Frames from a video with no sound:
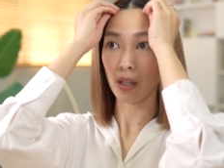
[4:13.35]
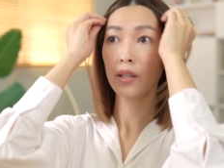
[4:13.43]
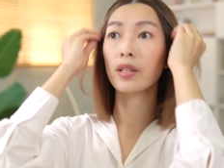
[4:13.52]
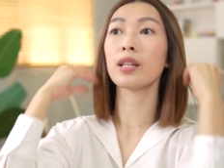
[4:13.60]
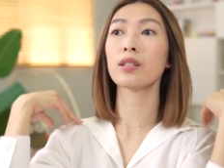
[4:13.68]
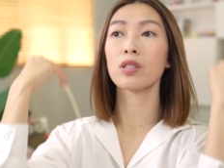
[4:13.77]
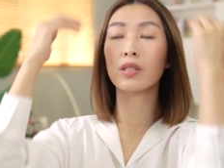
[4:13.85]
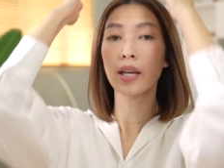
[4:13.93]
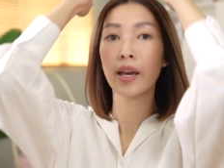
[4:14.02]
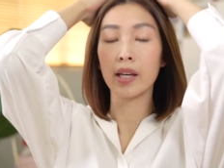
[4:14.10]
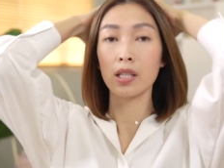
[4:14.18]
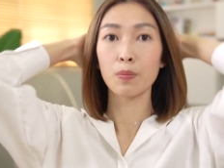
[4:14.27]
and then just
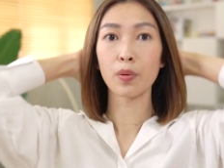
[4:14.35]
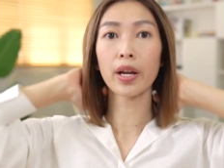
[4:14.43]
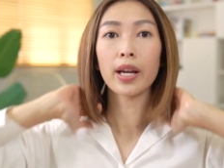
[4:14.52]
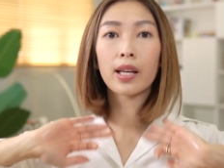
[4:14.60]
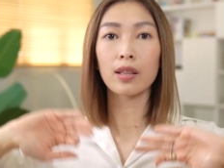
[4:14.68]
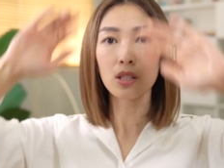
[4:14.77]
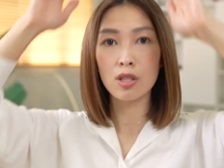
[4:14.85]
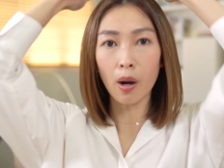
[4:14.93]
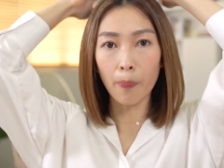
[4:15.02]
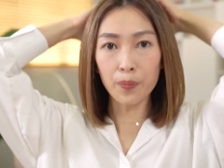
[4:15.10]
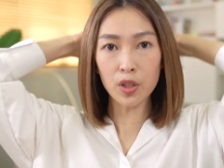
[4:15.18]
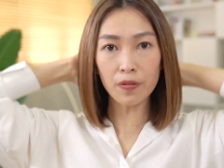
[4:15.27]
hairspray at the
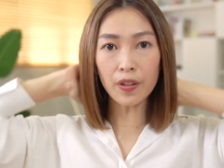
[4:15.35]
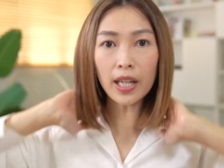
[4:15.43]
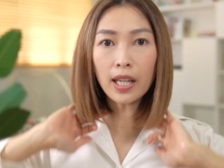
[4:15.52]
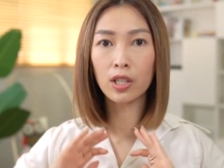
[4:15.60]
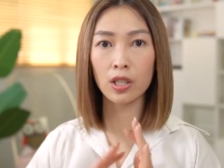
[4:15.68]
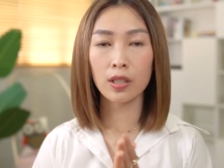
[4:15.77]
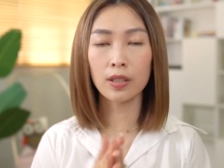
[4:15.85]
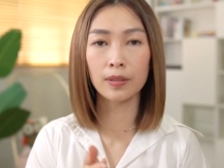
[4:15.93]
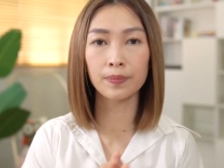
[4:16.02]
top to finish.